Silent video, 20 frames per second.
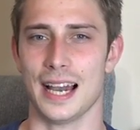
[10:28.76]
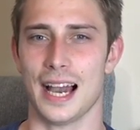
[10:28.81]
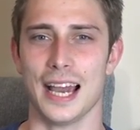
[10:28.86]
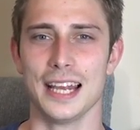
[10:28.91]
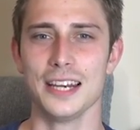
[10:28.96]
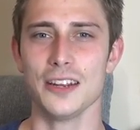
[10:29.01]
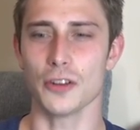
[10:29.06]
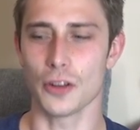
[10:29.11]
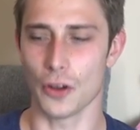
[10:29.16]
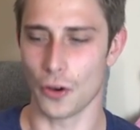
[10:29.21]

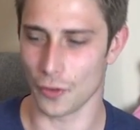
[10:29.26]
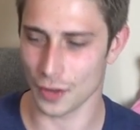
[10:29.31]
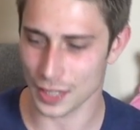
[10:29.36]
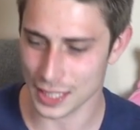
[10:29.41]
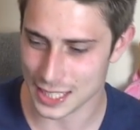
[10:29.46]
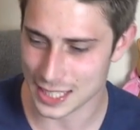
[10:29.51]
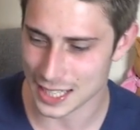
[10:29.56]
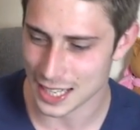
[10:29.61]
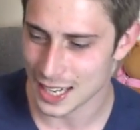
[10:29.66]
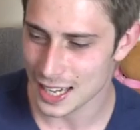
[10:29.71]
I don't know.
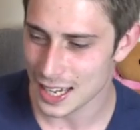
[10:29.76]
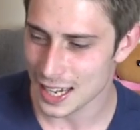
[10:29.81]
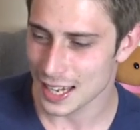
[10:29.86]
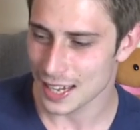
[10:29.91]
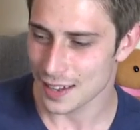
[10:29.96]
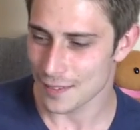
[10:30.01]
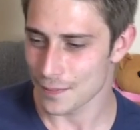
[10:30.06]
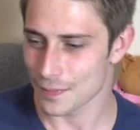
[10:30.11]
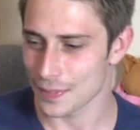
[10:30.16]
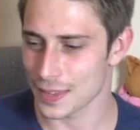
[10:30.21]

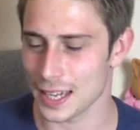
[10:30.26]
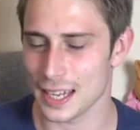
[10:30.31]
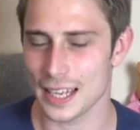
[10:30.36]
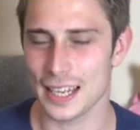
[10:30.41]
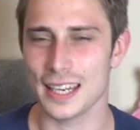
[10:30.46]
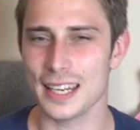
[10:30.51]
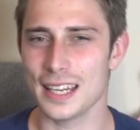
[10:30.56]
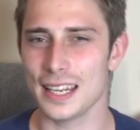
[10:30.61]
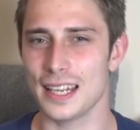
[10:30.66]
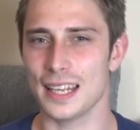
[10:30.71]

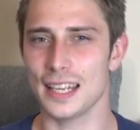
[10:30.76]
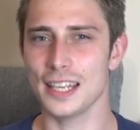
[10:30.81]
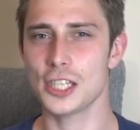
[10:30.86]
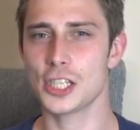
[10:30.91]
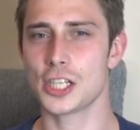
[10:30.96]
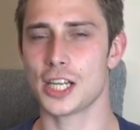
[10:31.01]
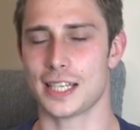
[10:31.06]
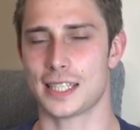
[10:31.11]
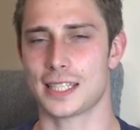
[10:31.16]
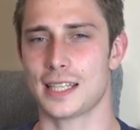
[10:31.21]

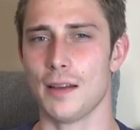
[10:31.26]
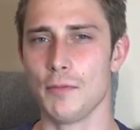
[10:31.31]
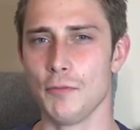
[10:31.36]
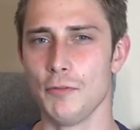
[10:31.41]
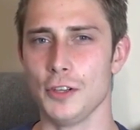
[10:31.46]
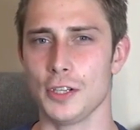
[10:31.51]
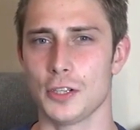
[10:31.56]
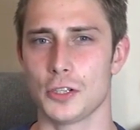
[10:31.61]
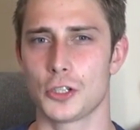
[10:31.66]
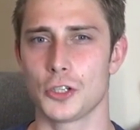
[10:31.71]
It's just
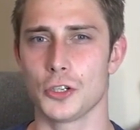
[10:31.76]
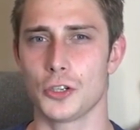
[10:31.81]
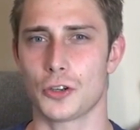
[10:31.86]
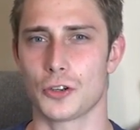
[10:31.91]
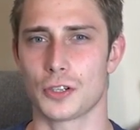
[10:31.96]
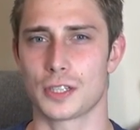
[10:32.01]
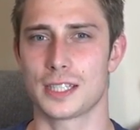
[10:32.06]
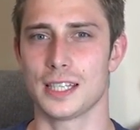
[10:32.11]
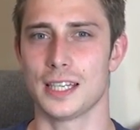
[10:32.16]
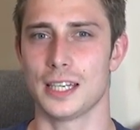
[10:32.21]
something you should
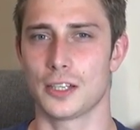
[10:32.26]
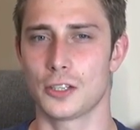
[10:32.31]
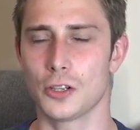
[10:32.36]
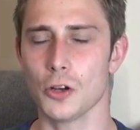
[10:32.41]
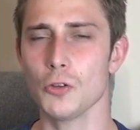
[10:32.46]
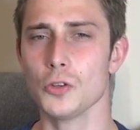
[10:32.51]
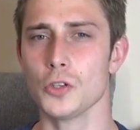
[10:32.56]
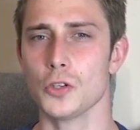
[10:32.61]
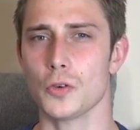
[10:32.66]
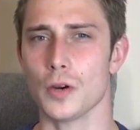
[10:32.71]
consider.
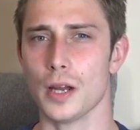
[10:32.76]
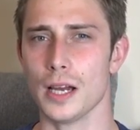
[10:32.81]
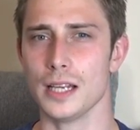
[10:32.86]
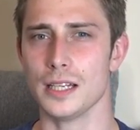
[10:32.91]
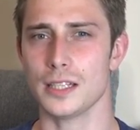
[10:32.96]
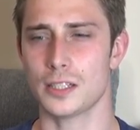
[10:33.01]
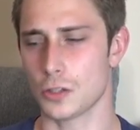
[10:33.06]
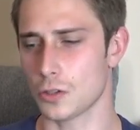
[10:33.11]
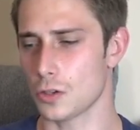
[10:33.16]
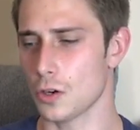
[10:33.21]
Don't
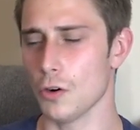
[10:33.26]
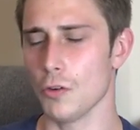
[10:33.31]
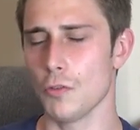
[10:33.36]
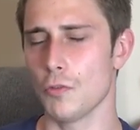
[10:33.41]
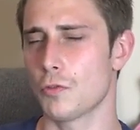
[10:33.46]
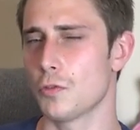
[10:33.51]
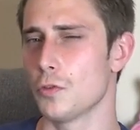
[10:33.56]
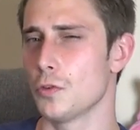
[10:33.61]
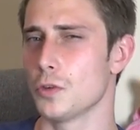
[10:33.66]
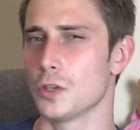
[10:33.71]
try to go
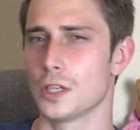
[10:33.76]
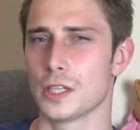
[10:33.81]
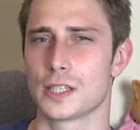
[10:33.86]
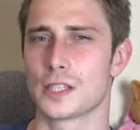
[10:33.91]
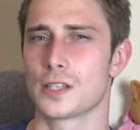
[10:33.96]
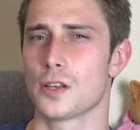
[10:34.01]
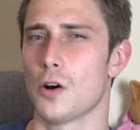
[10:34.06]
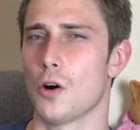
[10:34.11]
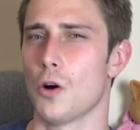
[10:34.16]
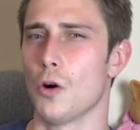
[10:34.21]
through
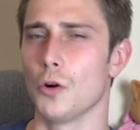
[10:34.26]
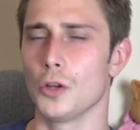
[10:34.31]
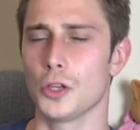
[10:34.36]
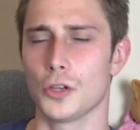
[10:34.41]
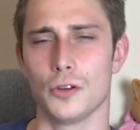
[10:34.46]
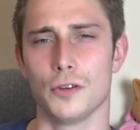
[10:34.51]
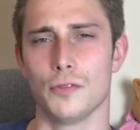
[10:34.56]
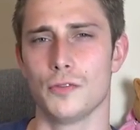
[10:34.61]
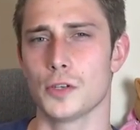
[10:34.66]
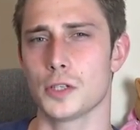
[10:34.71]
this whole
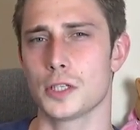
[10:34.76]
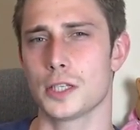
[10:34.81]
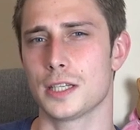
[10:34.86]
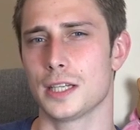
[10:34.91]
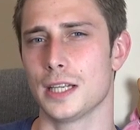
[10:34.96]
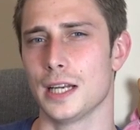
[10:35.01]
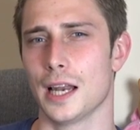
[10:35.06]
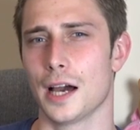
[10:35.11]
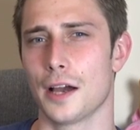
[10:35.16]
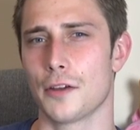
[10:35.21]

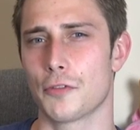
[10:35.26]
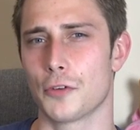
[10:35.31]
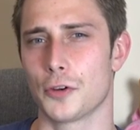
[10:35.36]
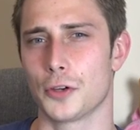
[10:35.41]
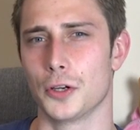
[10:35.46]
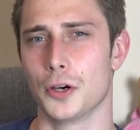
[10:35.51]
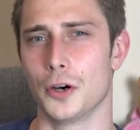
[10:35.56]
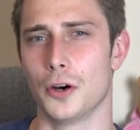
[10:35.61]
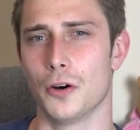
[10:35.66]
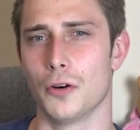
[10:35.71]
university life on
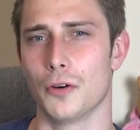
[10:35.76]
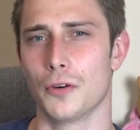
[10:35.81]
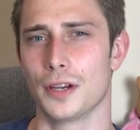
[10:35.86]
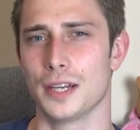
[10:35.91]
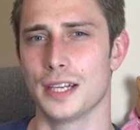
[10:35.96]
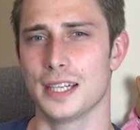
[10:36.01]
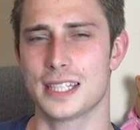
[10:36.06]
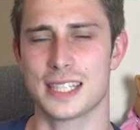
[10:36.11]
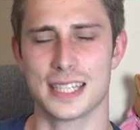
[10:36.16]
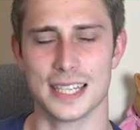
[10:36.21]
your own.
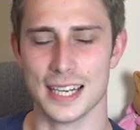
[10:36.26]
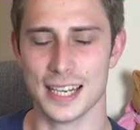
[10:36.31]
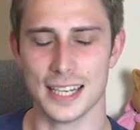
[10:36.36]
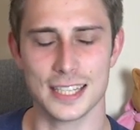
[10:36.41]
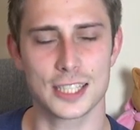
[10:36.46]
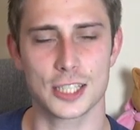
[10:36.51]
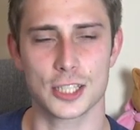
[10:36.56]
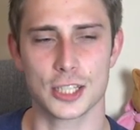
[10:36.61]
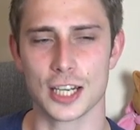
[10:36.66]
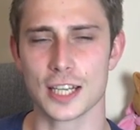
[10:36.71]
It's
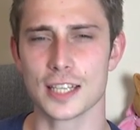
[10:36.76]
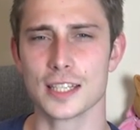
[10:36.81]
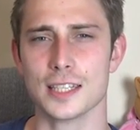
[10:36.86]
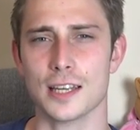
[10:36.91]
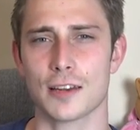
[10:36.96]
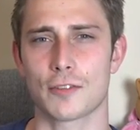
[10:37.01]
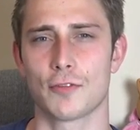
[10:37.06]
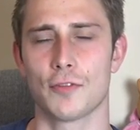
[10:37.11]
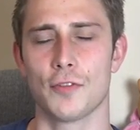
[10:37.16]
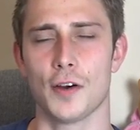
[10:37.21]
just
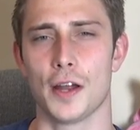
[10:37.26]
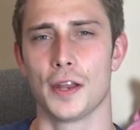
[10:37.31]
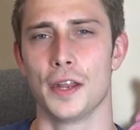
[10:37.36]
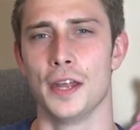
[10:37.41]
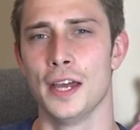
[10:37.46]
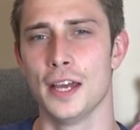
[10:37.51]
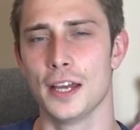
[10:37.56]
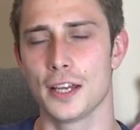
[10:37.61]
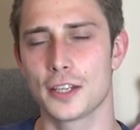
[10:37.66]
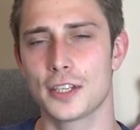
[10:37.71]
not fun.
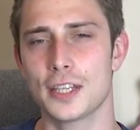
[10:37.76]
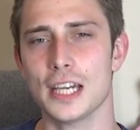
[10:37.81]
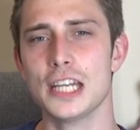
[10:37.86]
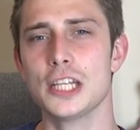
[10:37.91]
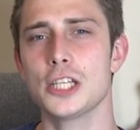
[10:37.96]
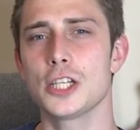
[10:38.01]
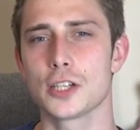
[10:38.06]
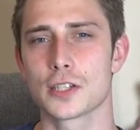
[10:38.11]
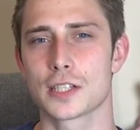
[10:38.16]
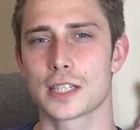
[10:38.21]

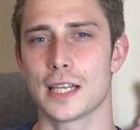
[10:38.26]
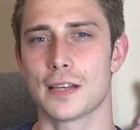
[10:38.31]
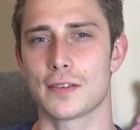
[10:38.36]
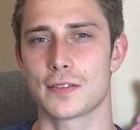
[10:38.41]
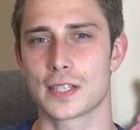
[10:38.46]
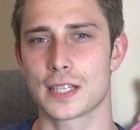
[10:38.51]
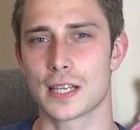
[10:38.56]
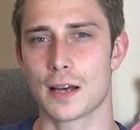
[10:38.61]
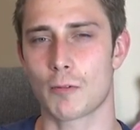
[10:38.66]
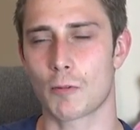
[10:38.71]
Get yourself
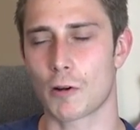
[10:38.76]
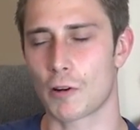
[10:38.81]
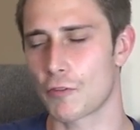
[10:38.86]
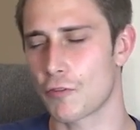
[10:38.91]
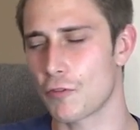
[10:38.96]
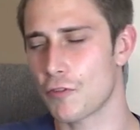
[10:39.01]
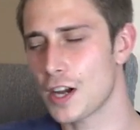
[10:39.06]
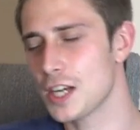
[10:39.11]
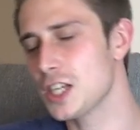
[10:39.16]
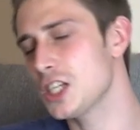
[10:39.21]
someone,
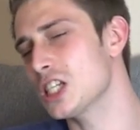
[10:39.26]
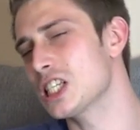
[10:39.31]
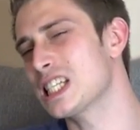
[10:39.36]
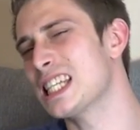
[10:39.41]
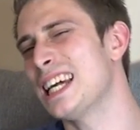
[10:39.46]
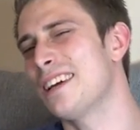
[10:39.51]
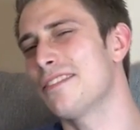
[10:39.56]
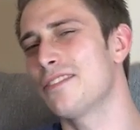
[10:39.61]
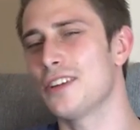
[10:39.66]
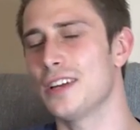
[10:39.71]
find
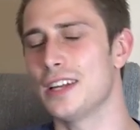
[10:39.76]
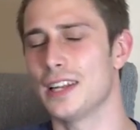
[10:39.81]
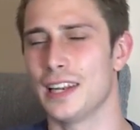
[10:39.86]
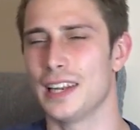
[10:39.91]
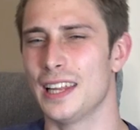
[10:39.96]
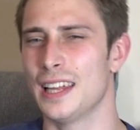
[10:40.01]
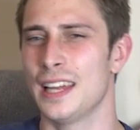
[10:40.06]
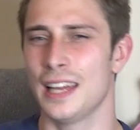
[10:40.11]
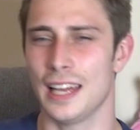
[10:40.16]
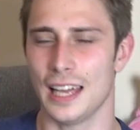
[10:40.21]
yourself
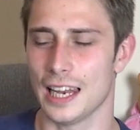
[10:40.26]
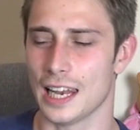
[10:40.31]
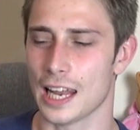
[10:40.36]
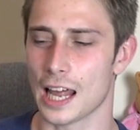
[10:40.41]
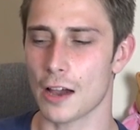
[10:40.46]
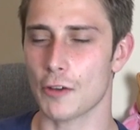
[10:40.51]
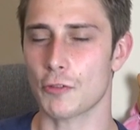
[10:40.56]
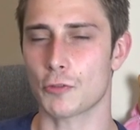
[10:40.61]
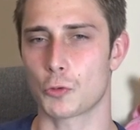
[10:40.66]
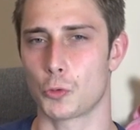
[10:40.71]
a
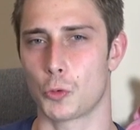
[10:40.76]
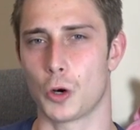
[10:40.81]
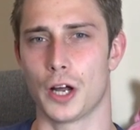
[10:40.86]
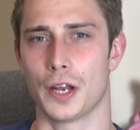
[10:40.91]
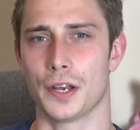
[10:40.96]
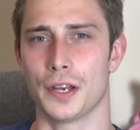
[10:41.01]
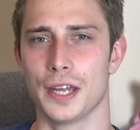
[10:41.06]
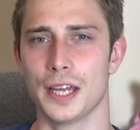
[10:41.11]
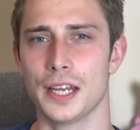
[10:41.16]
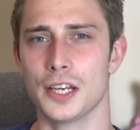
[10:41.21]
loved
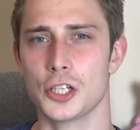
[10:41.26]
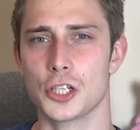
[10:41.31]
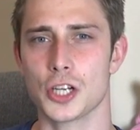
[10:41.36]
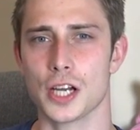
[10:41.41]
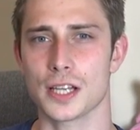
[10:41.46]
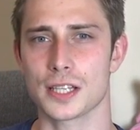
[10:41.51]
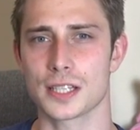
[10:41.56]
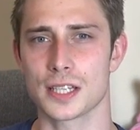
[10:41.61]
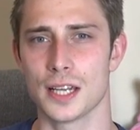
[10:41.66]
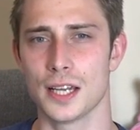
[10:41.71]
one, and
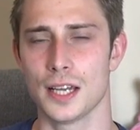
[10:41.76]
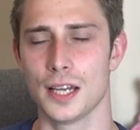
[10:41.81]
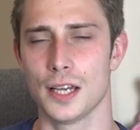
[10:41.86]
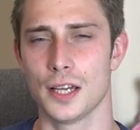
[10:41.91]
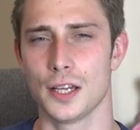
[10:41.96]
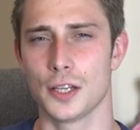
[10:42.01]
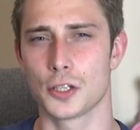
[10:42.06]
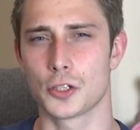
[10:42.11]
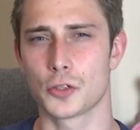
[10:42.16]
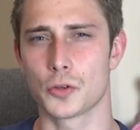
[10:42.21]
just
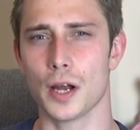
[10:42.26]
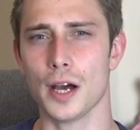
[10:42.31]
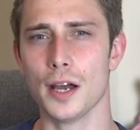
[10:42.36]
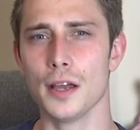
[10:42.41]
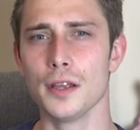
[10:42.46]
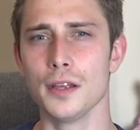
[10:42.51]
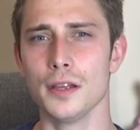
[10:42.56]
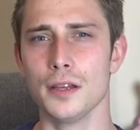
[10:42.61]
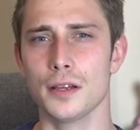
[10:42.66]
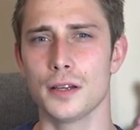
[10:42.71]

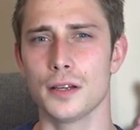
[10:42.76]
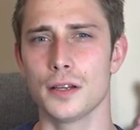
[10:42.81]
try